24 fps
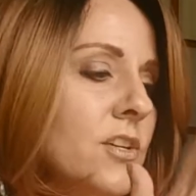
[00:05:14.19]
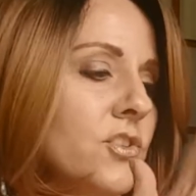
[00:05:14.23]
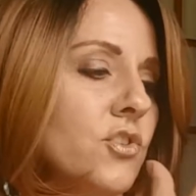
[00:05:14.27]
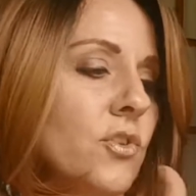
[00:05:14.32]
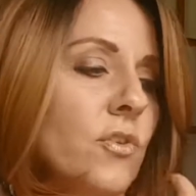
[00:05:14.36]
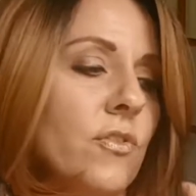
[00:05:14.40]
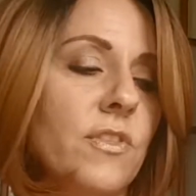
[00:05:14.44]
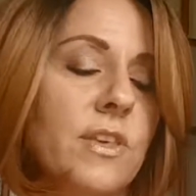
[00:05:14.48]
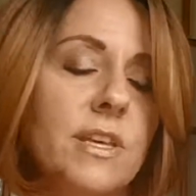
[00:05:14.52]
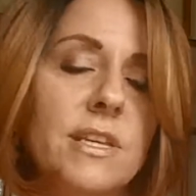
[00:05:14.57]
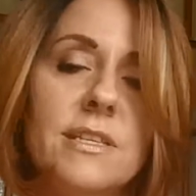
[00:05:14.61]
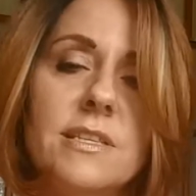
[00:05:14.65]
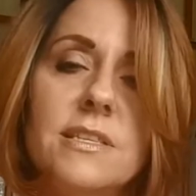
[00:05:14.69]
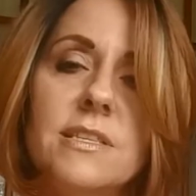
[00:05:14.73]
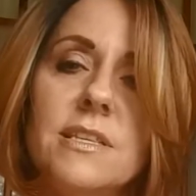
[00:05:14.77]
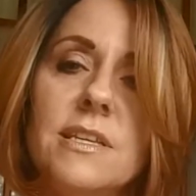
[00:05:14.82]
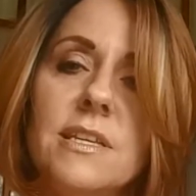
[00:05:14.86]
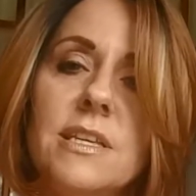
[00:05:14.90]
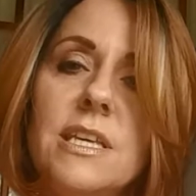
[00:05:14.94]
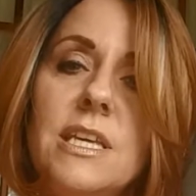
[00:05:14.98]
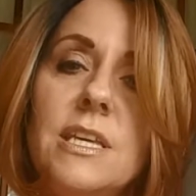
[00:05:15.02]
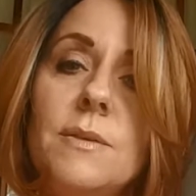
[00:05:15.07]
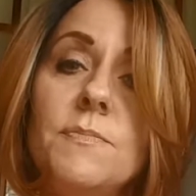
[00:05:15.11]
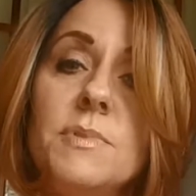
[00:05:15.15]
So
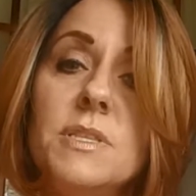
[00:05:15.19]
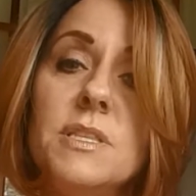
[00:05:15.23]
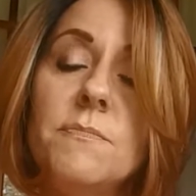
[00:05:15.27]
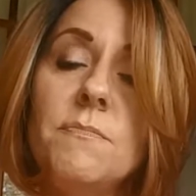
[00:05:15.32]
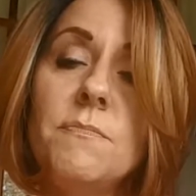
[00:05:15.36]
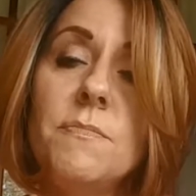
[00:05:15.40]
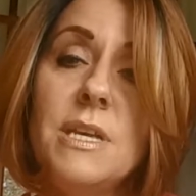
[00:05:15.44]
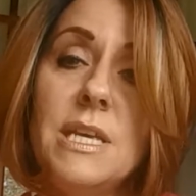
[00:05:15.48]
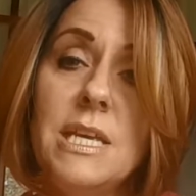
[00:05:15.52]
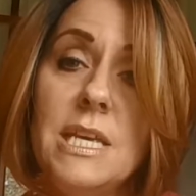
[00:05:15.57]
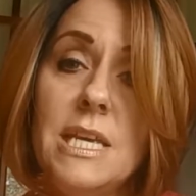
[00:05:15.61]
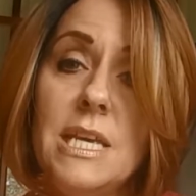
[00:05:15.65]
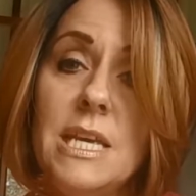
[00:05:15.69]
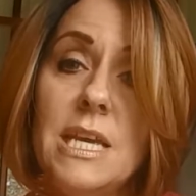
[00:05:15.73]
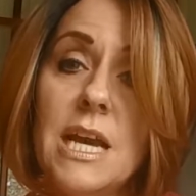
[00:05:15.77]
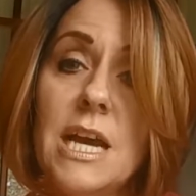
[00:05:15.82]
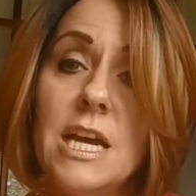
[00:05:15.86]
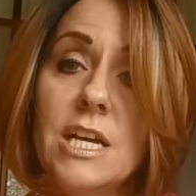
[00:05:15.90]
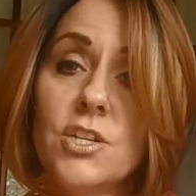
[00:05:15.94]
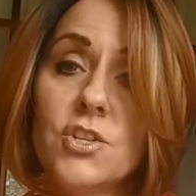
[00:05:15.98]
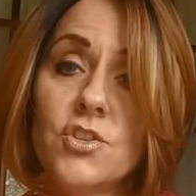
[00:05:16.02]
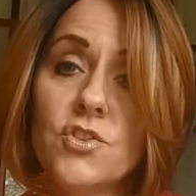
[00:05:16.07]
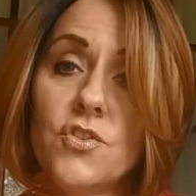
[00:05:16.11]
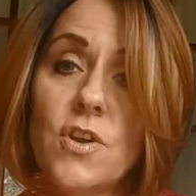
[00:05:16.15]
this keeps me
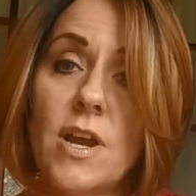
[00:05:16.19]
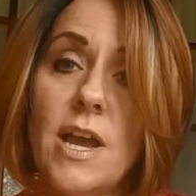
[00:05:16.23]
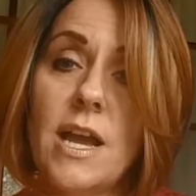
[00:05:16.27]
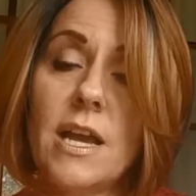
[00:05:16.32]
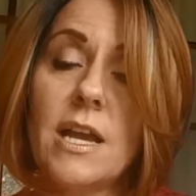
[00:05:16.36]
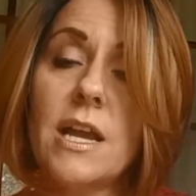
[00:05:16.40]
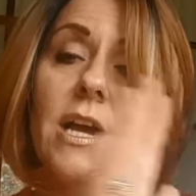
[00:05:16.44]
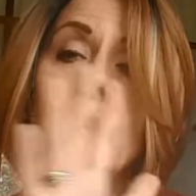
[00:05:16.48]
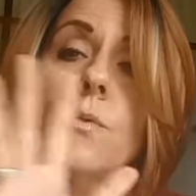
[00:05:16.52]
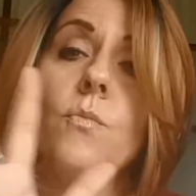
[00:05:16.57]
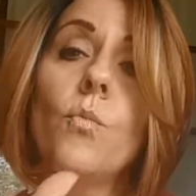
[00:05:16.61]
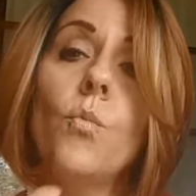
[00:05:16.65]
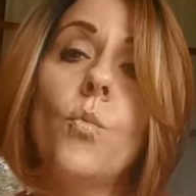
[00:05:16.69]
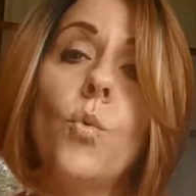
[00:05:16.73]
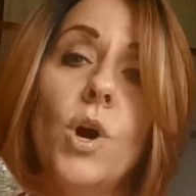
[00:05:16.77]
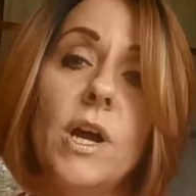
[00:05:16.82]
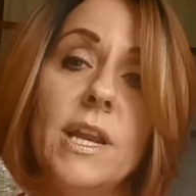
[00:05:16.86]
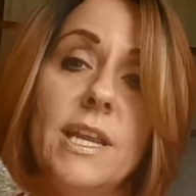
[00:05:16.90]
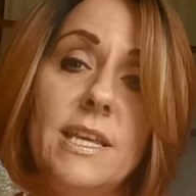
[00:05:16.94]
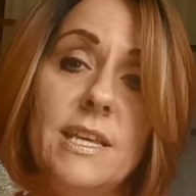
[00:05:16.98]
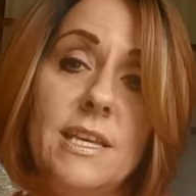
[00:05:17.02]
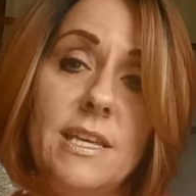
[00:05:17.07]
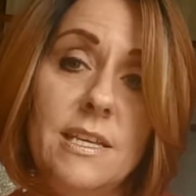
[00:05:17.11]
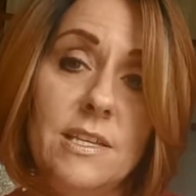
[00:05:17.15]
on track on
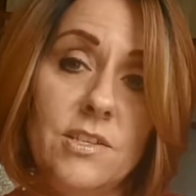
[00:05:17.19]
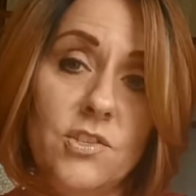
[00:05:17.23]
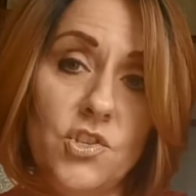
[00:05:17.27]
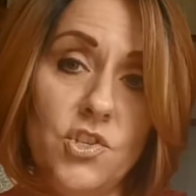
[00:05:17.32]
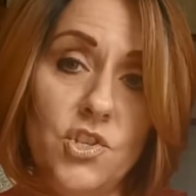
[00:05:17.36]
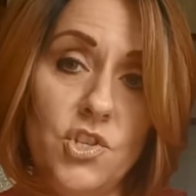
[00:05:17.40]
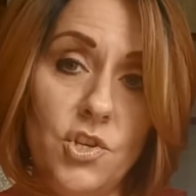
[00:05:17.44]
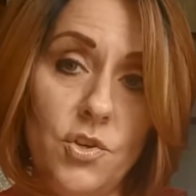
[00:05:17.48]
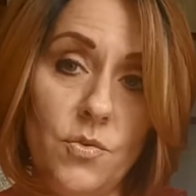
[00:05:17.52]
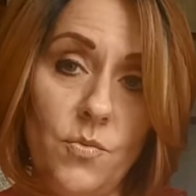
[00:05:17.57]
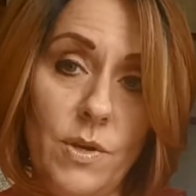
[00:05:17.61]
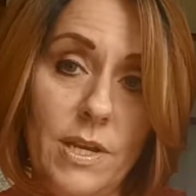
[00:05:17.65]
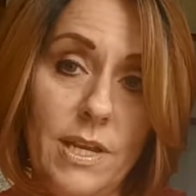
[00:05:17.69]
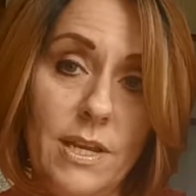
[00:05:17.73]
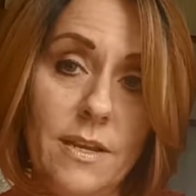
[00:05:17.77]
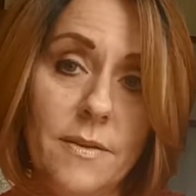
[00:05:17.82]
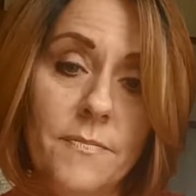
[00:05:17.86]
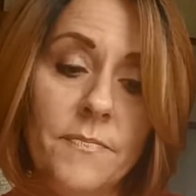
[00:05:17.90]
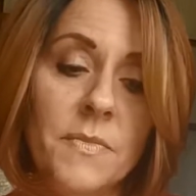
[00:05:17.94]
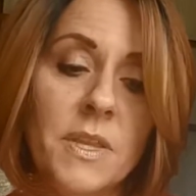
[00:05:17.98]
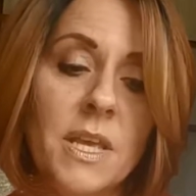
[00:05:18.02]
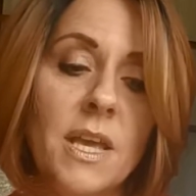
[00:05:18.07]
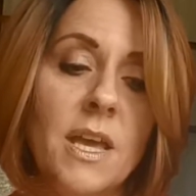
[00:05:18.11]
what he is doing.